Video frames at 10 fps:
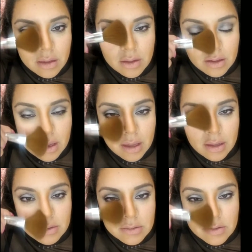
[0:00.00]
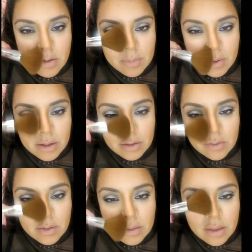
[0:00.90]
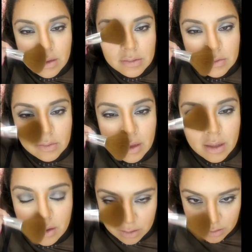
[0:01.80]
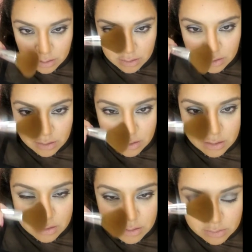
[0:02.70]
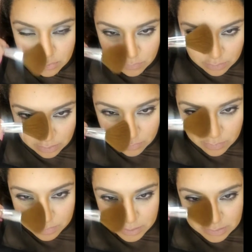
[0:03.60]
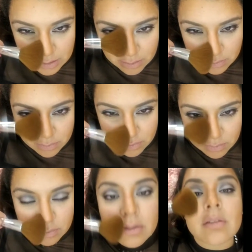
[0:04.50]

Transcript: Okay, so I'm kind of doing this, okay? So if you look from this angle,